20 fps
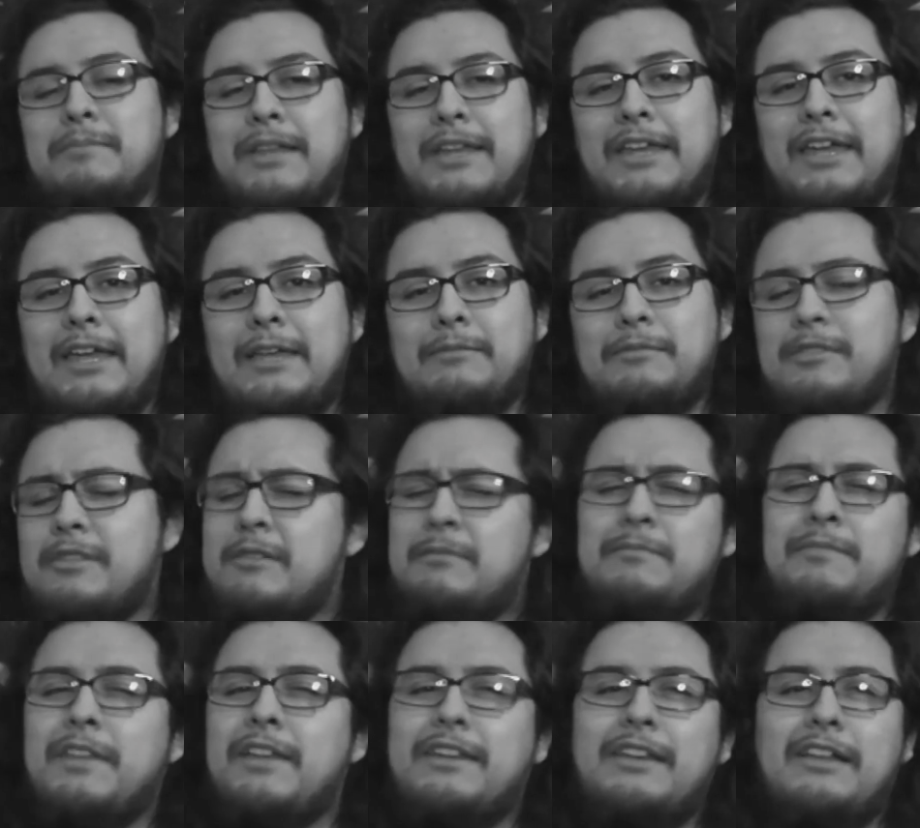play games with
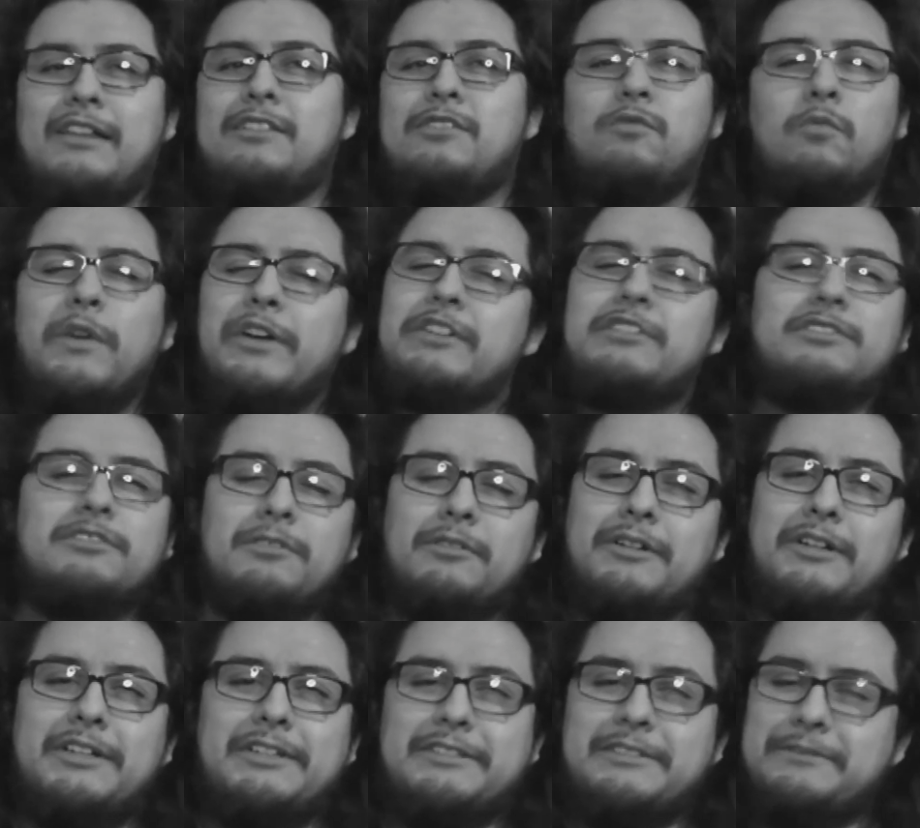them, they tell weird
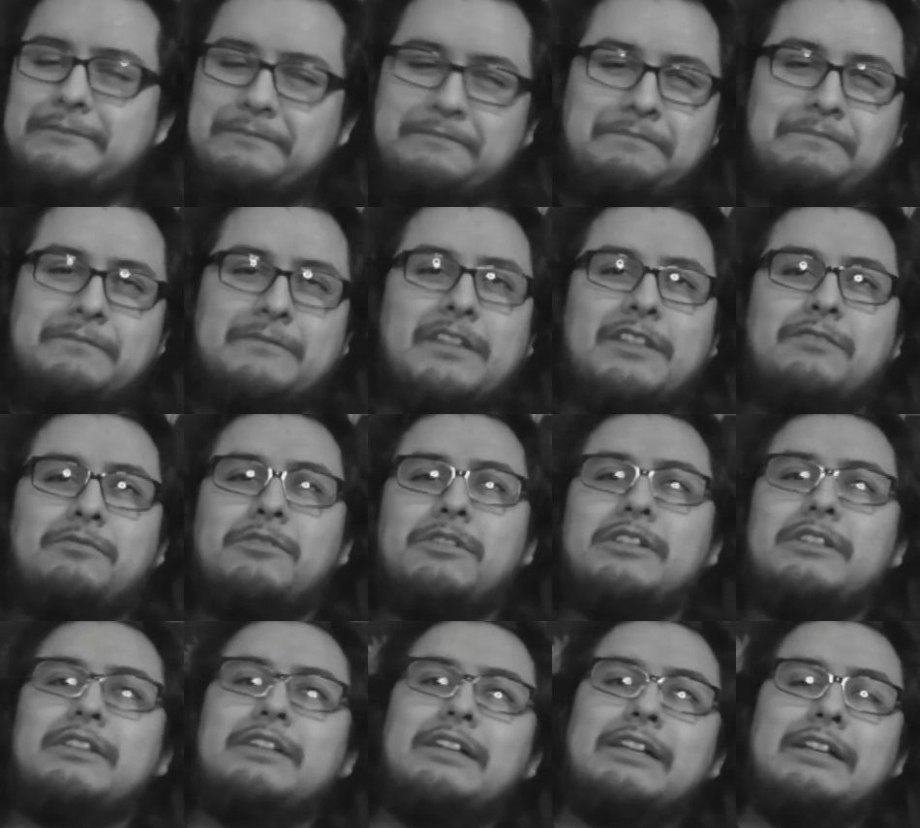stories. That's
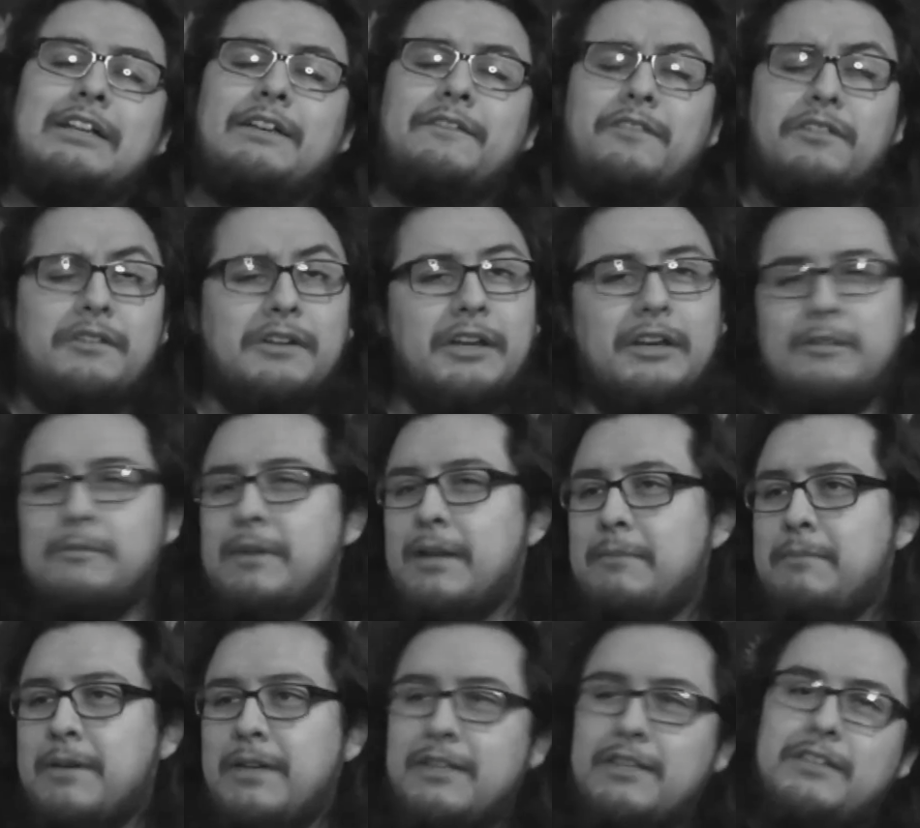one. If you want to hear
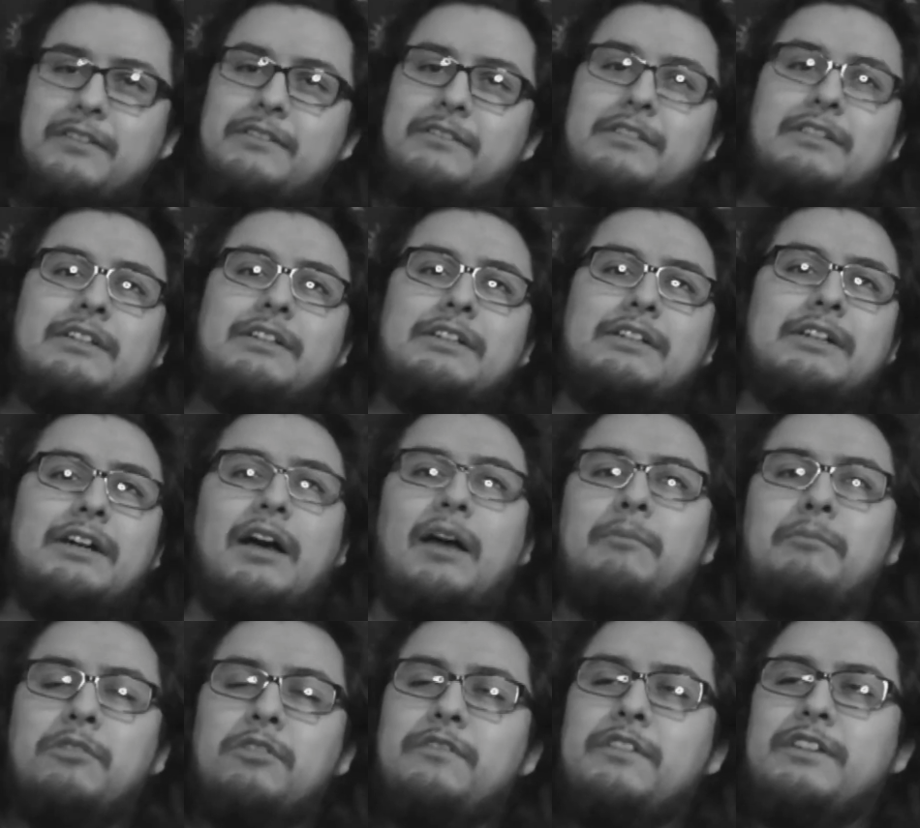my opinion
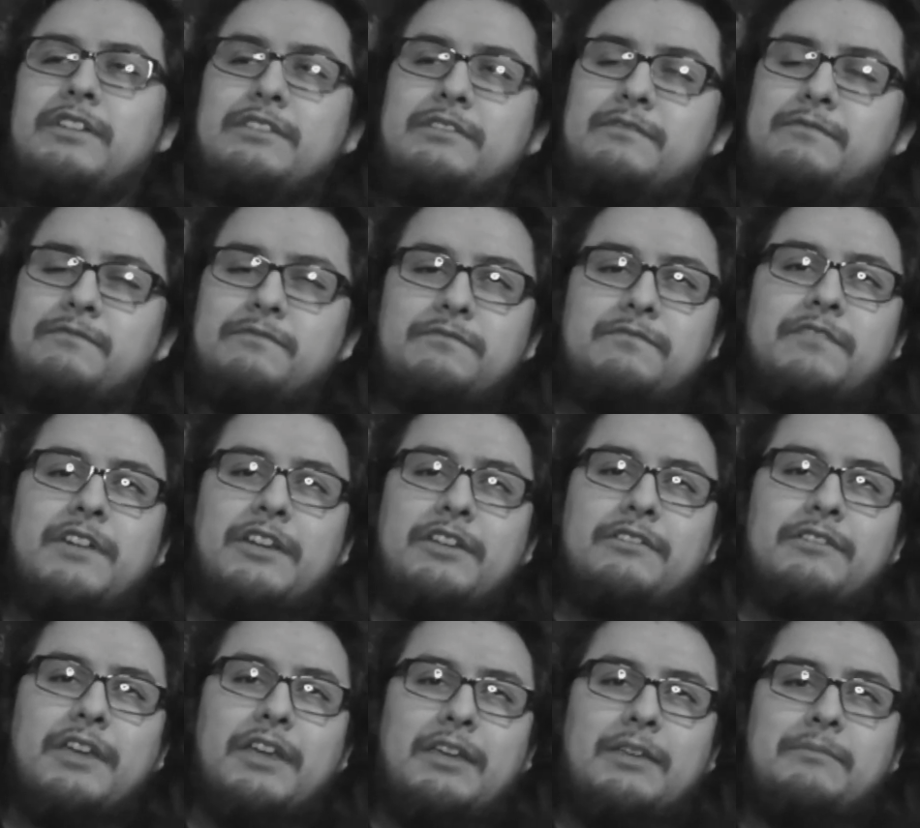on movies,
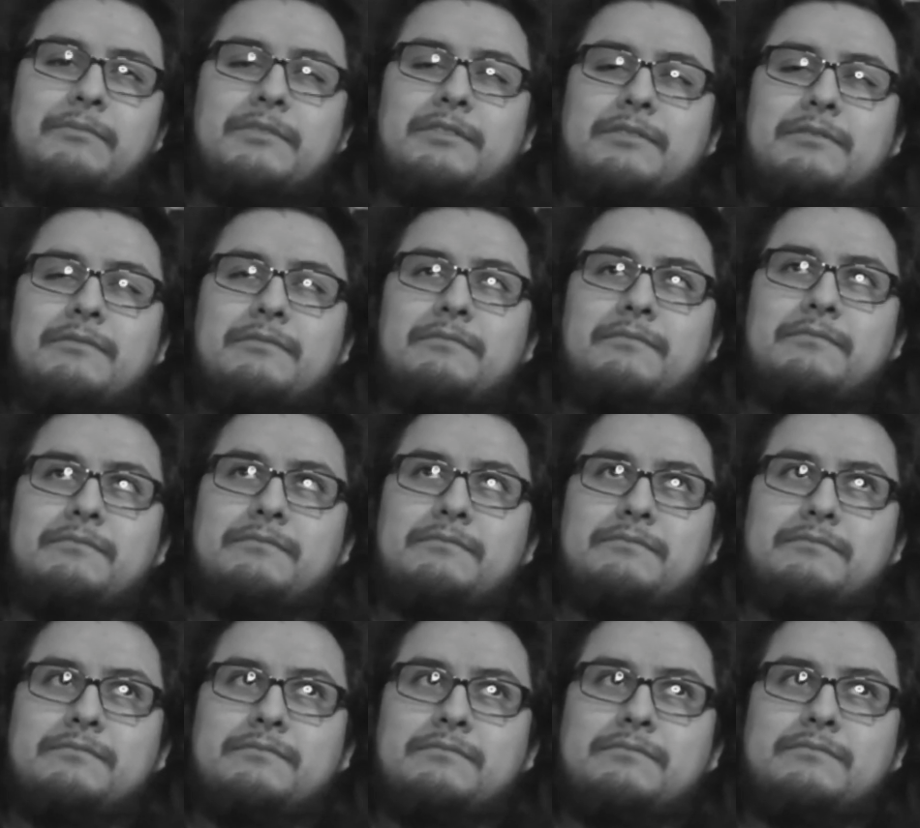video games,
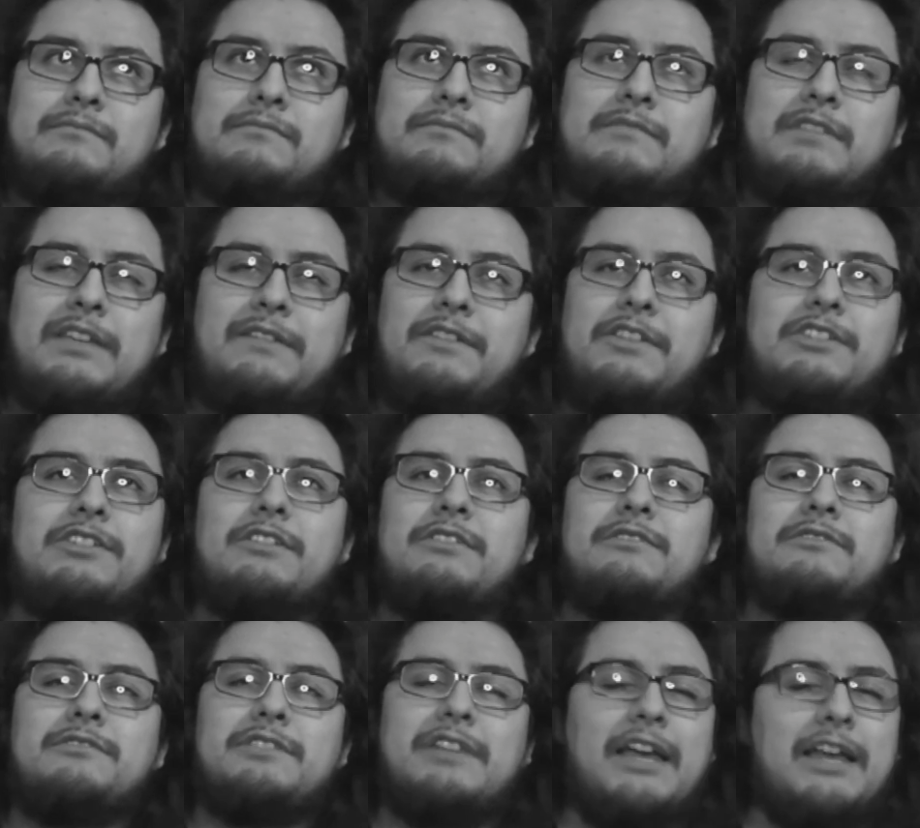TV
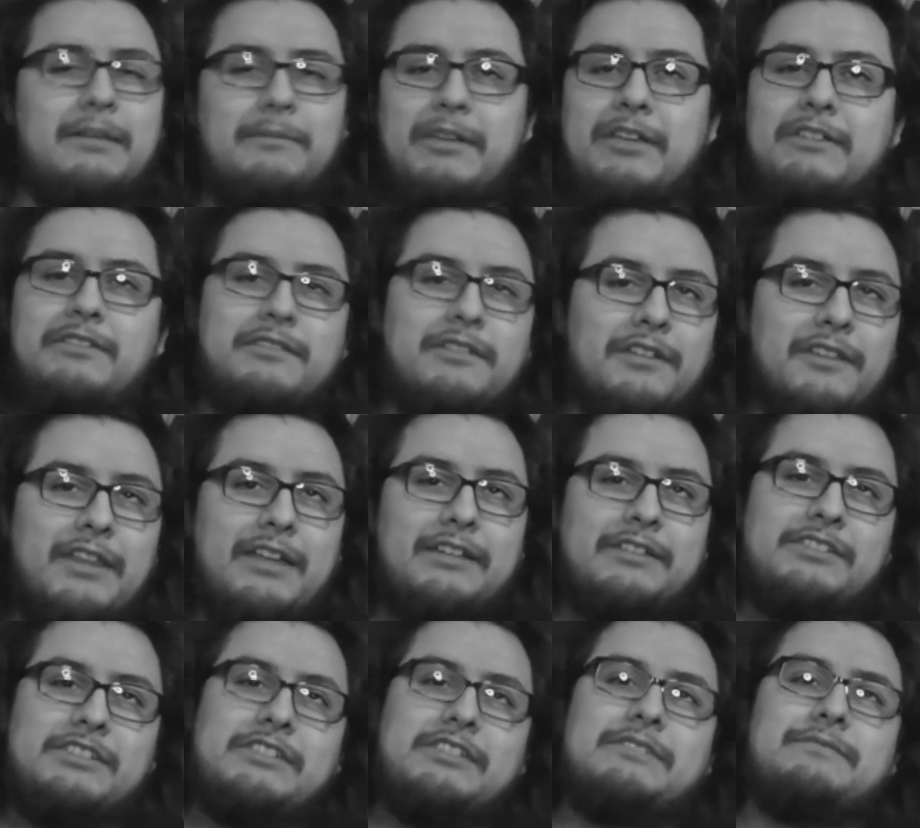shows, animes, all
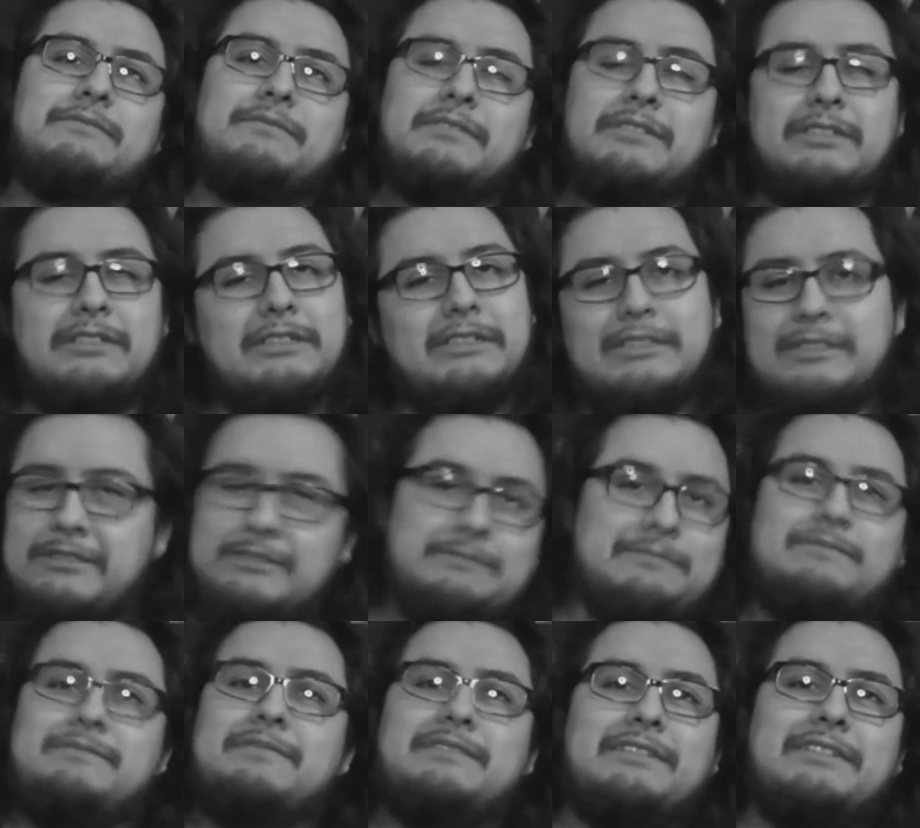that shit,
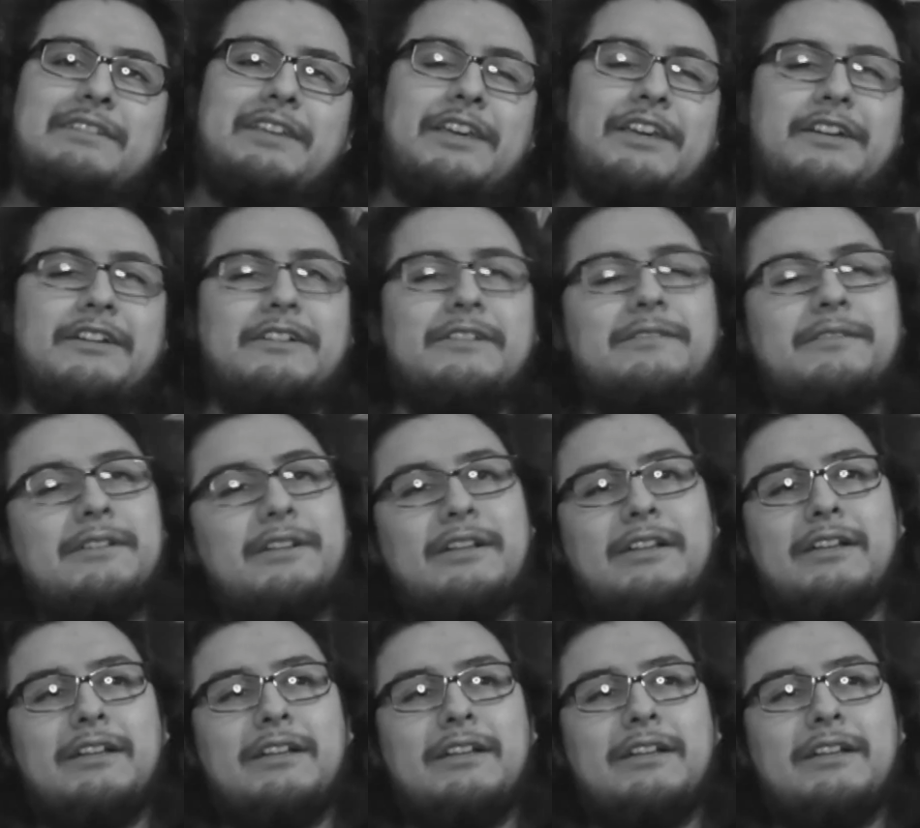here.